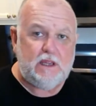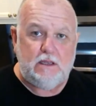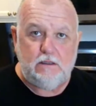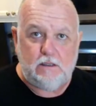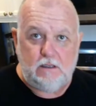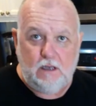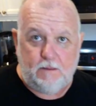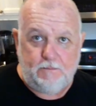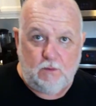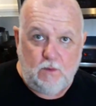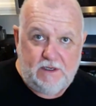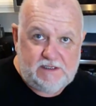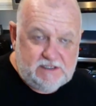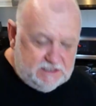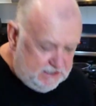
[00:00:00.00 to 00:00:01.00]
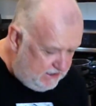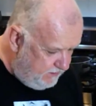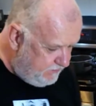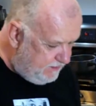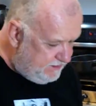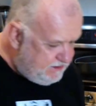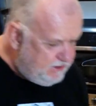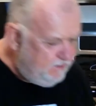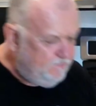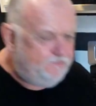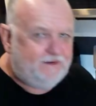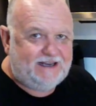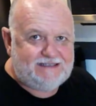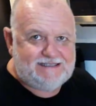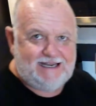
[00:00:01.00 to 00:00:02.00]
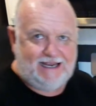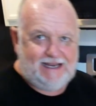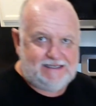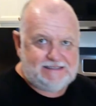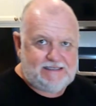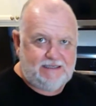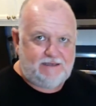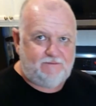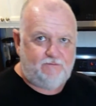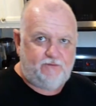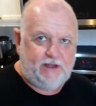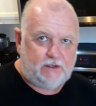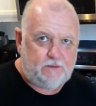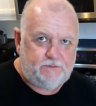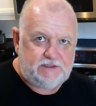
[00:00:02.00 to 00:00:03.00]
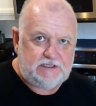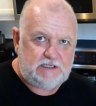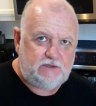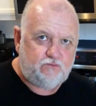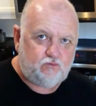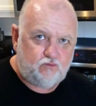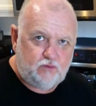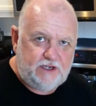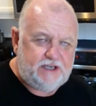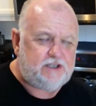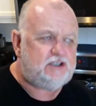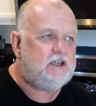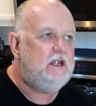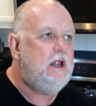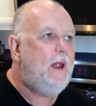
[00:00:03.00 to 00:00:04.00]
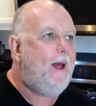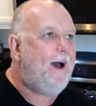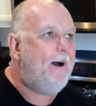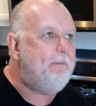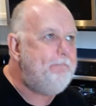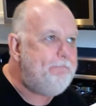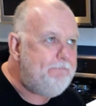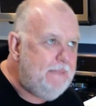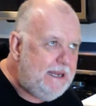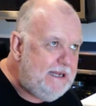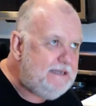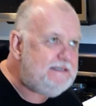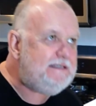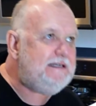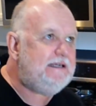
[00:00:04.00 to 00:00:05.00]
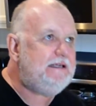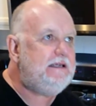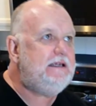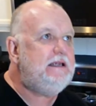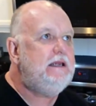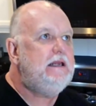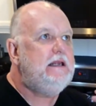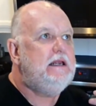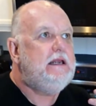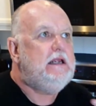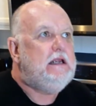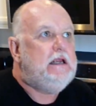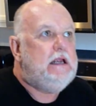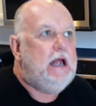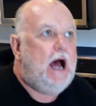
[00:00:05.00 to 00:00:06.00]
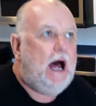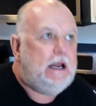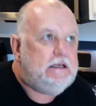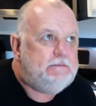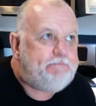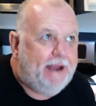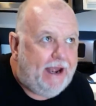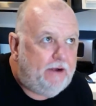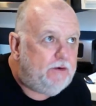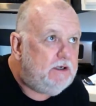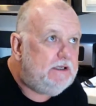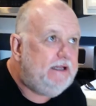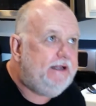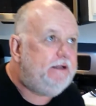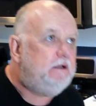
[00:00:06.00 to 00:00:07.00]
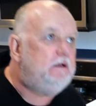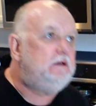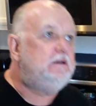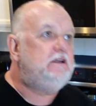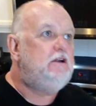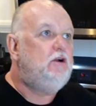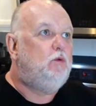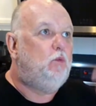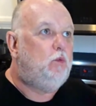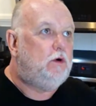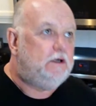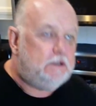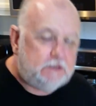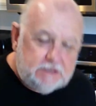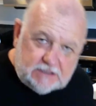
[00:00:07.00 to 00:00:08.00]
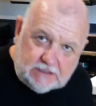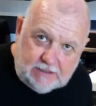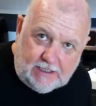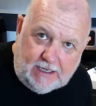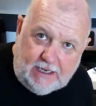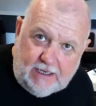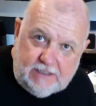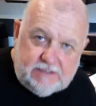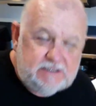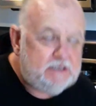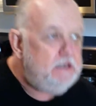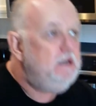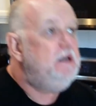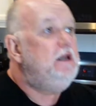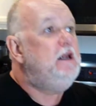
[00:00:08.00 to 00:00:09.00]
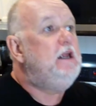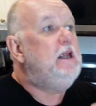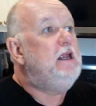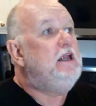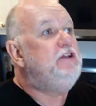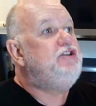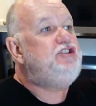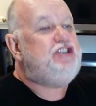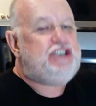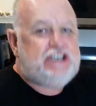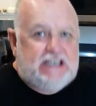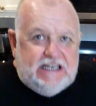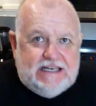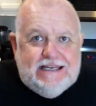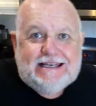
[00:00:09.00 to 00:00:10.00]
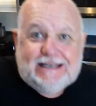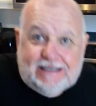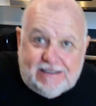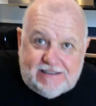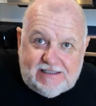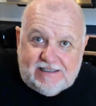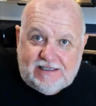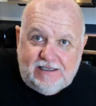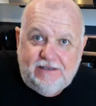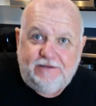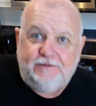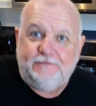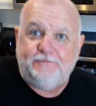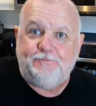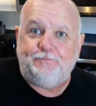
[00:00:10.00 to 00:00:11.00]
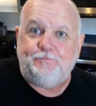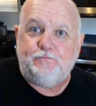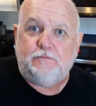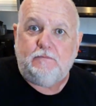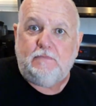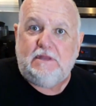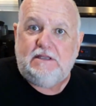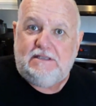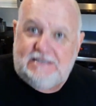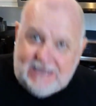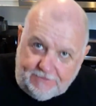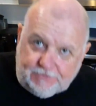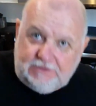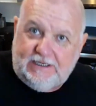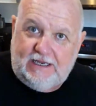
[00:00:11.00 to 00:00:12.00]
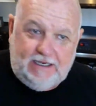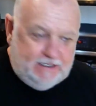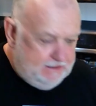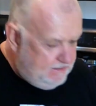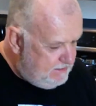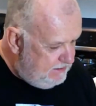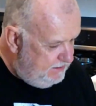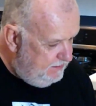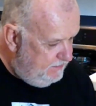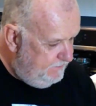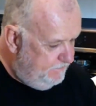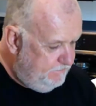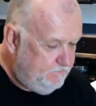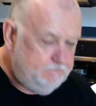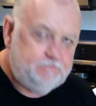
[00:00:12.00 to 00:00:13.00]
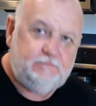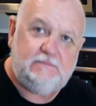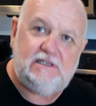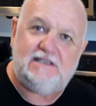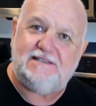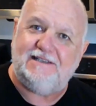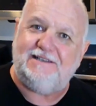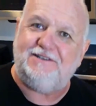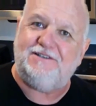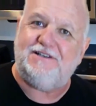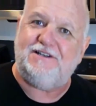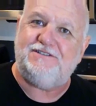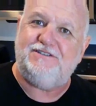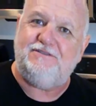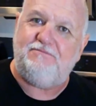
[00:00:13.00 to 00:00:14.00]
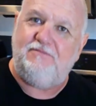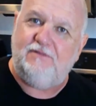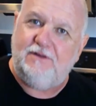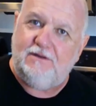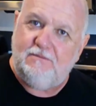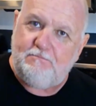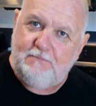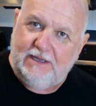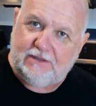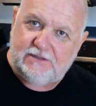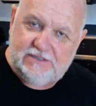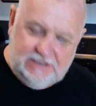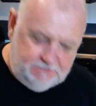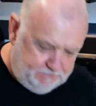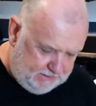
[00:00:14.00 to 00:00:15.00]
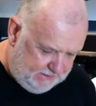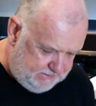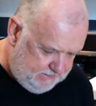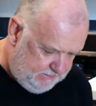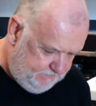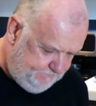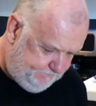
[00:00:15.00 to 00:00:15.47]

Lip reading: The #1 secret to fantastic, velvety, rich, amazing, unparalleled, world-class, genius deviled eggs is a little touch of melted butter.